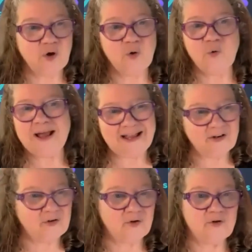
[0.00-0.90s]
to go
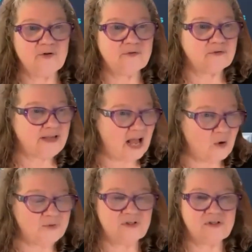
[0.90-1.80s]
handle
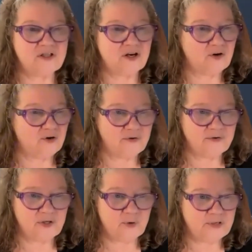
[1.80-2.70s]
houses that
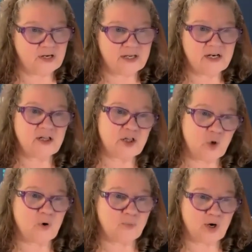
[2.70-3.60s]
are, in a
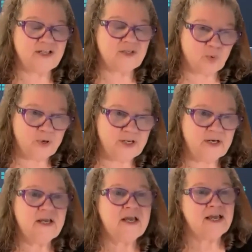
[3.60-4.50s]
lower price
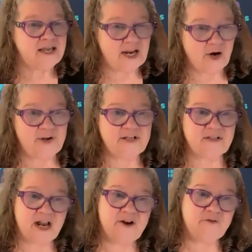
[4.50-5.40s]
point in
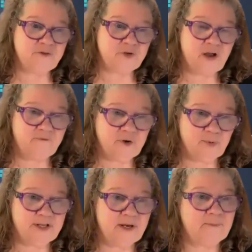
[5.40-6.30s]
areas that I don't feel
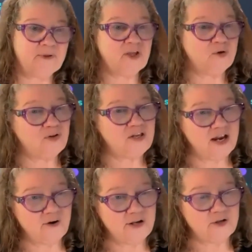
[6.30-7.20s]
comfortable in. But those are
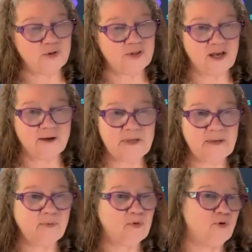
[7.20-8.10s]
the areas where the young
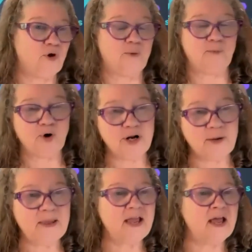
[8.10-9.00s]
people who go to
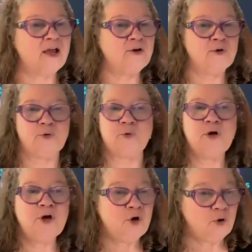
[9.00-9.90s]
Burning Man,
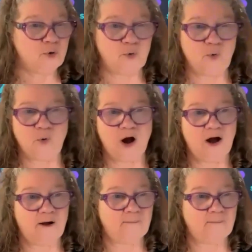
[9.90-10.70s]
who